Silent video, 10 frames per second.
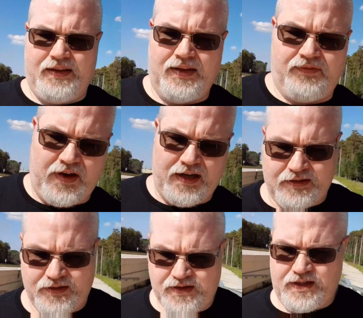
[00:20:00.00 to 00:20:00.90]
they
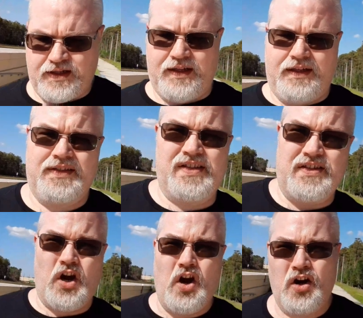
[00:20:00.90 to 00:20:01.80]
found the
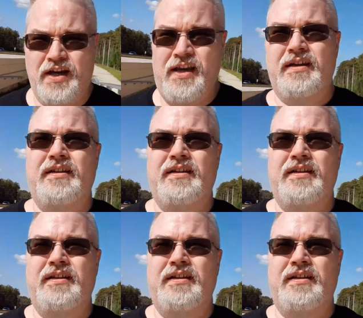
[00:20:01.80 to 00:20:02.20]
Centauri,